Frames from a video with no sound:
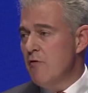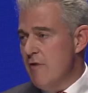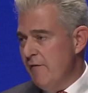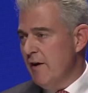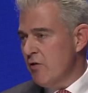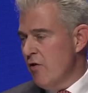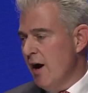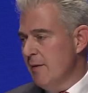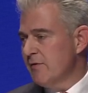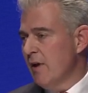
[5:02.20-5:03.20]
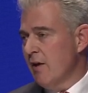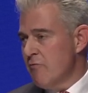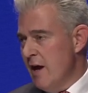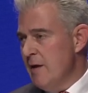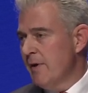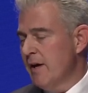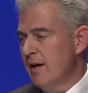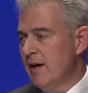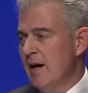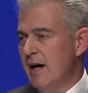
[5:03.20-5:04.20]
horrific crimes like rape
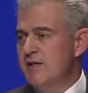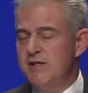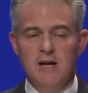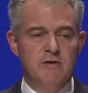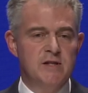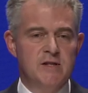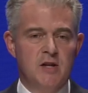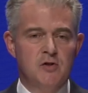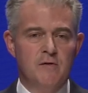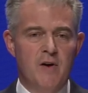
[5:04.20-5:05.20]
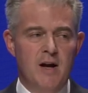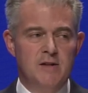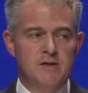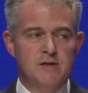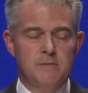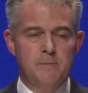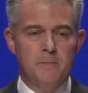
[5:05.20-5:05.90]
and serious sexual violence.